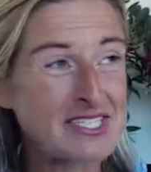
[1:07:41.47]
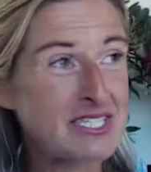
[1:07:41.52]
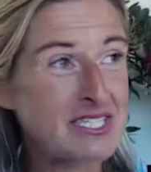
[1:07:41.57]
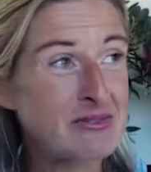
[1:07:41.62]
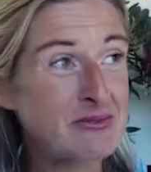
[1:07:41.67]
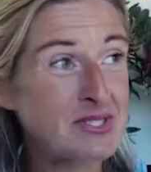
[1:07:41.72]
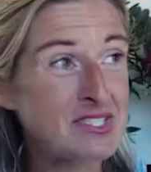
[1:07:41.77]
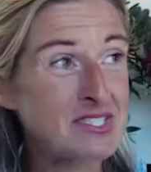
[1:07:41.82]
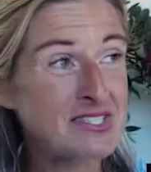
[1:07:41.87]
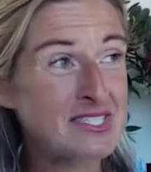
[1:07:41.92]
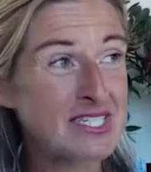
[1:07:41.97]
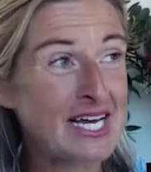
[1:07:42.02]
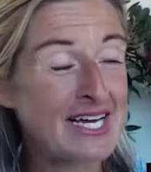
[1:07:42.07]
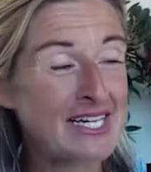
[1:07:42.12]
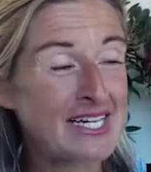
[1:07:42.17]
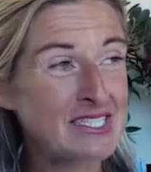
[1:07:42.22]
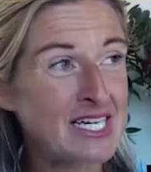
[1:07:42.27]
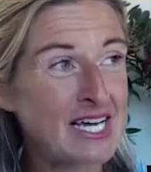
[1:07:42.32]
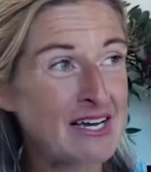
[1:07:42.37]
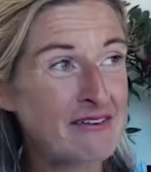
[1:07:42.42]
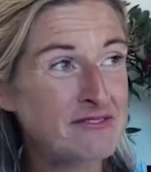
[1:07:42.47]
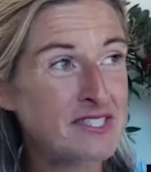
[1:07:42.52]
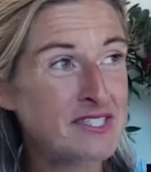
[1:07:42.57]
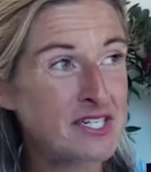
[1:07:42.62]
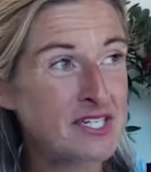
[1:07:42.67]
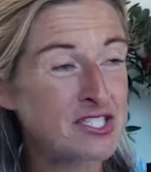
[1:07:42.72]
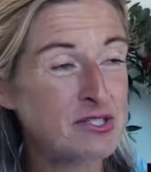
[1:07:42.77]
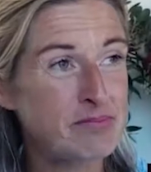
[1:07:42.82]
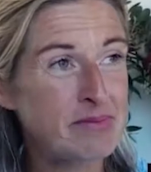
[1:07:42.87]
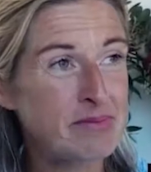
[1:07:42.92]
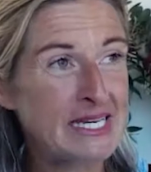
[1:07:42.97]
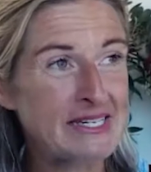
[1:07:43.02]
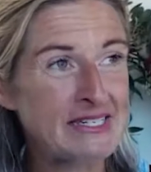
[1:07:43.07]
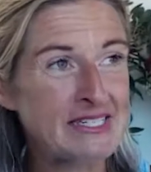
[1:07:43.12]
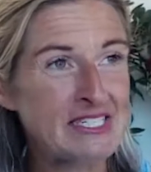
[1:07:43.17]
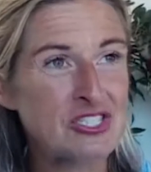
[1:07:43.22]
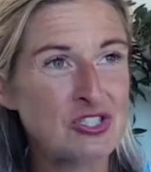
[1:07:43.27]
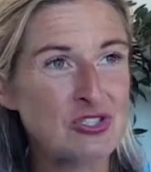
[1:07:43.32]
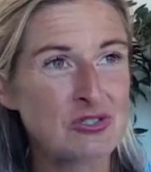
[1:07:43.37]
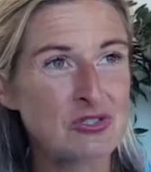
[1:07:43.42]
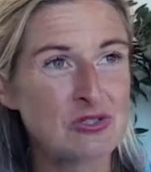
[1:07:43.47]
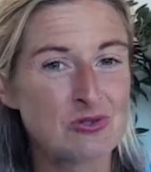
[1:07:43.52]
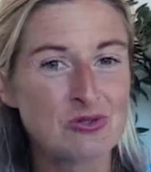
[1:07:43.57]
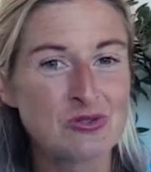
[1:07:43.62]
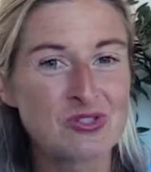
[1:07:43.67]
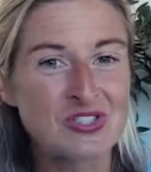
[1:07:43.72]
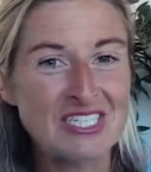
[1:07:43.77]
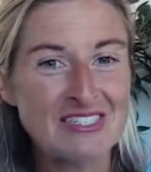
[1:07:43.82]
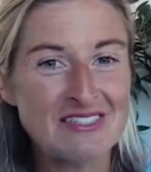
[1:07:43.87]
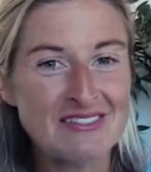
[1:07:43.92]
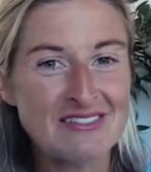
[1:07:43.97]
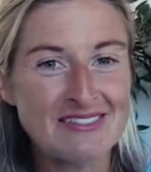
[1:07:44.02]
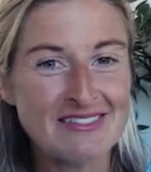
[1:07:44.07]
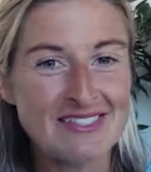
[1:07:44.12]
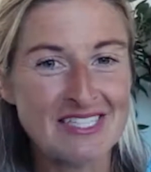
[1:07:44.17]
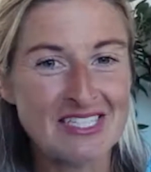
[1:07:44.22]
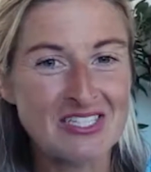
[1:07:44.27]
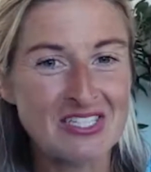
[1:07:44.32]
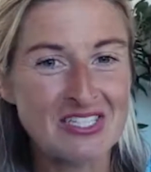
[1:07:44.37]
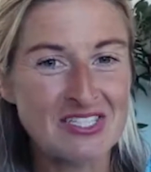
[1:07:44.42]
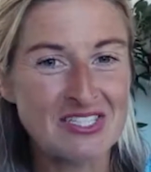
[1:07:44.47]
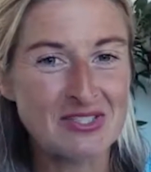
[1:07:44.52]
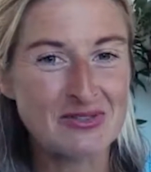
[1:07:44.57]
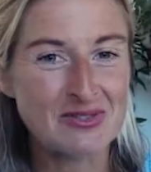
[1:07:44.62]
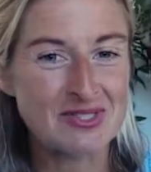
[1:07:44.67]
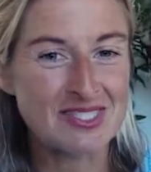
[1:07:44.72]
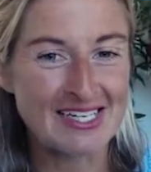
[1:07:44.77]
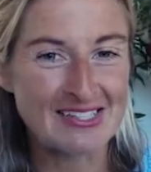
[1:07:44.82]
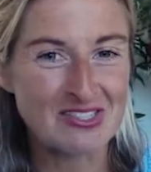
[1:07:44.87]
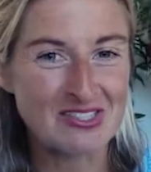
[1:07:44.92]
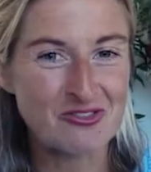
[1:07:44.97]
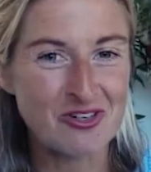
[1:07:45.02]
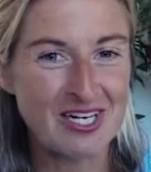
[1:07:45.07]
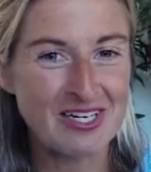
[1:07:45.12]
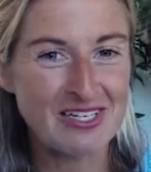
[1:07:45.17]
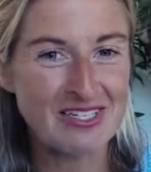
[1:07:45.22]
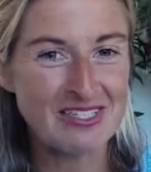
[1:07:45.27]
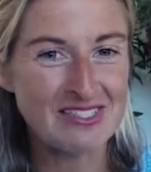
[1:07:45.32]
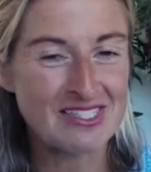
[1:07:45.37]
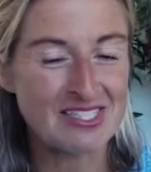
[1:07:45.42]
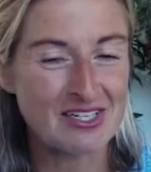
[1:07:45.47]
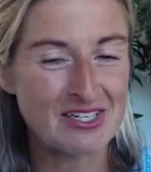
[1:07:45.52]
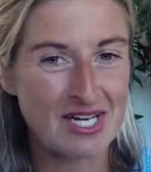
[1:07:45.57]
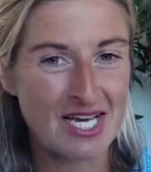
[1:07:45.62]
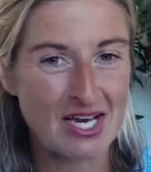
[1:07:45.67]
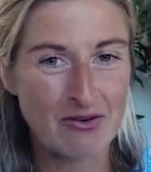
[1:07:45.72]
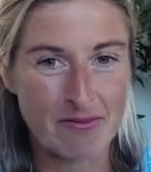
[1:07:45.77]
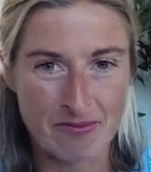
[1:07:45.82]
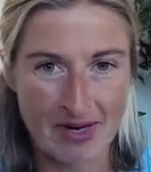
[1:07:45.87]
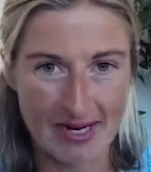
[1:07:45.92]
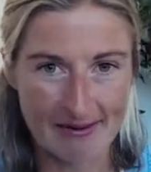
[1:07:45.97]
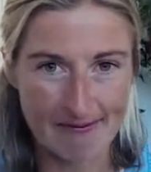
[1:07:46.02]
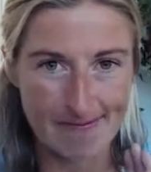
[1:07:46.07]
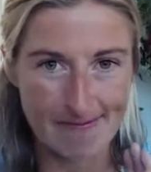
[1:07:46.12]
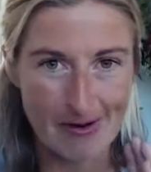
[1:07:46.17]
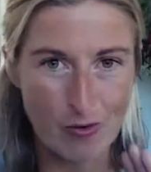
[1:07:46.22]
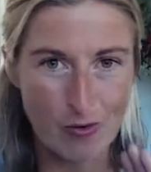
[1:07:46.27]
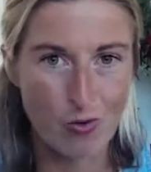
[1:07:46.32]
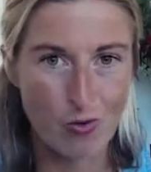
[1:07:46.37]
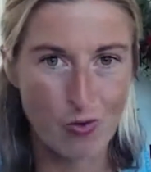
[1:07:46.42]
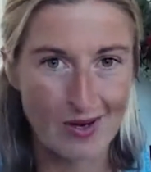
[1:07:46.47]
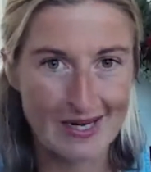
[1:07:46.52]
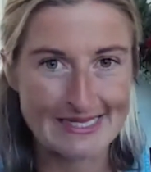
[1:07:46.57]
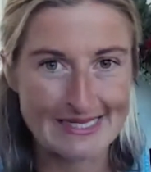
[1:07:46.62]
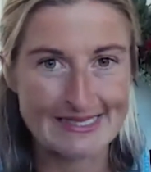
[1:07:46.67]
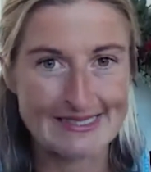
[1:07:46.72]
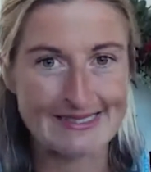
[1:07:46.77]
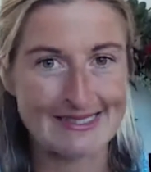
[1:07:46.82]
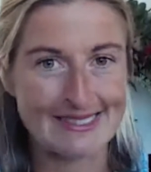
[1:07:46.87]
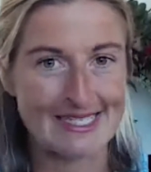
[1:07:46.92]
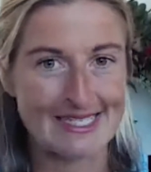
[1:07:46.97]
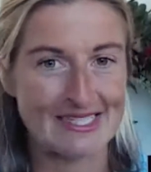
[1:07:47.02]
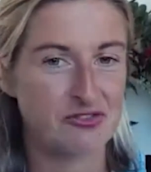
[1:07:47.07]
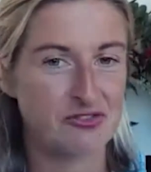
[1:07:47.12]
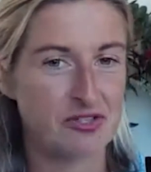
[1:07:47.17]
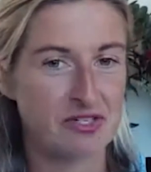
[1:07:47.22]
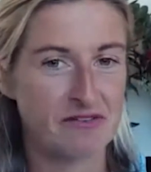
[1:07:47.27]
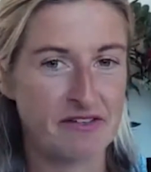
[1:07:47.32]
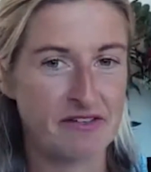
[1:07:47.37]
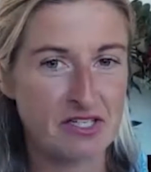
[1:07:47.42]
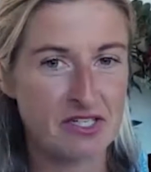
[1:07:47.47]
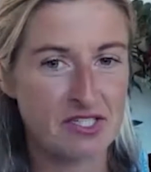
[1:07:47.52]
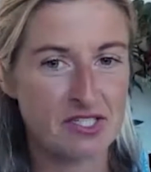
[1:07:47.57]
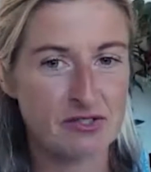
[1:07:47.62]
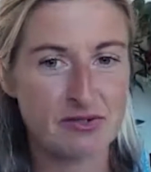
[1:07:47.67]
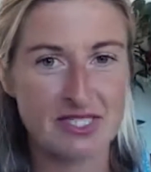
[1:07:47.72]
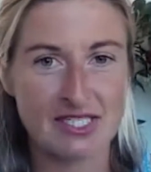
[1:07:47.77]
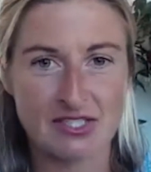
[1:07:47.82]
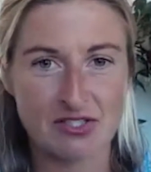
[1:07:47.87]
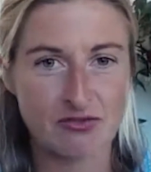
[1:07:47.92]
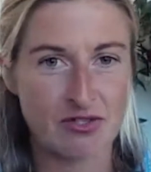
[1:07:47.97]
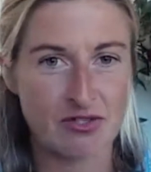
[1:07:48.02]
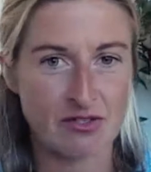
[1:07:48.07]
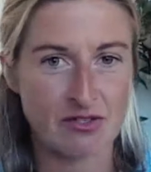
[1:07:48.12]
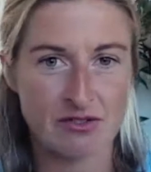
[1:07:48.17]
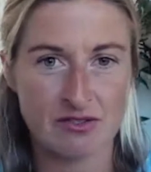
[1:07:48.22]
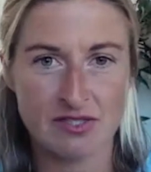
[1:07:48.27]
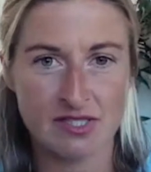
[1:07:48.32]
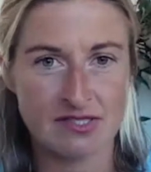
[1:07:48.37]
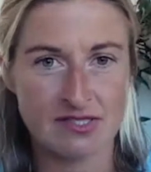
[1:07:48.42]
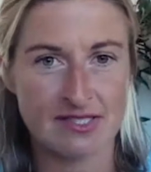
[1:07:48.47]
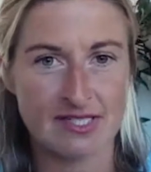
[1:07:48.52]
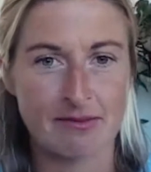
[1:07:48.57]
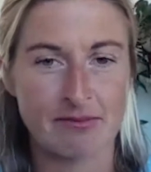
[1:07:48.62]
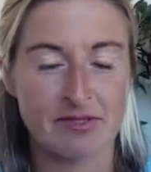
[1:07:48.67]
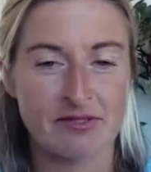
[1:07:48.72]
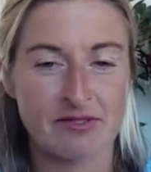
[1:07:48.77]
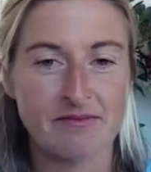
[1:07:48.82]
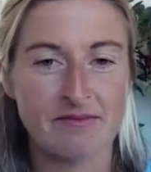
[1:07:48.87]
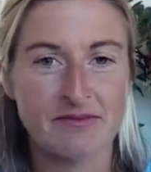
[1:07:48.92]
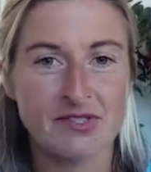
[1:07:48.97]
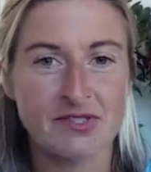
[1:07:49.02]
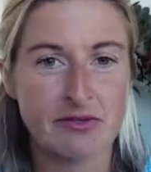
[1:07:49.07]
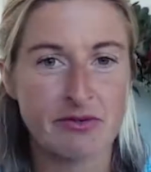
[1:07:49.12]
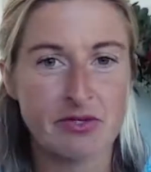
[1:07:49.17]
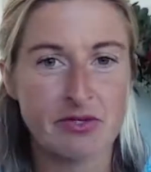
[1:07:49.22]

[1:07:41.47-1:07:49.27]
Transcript: and it was just, it had to have such a big initial order that you couldn't do a test run. So now I'm like always a test run. If you can't do a test run, it doesn't happen. So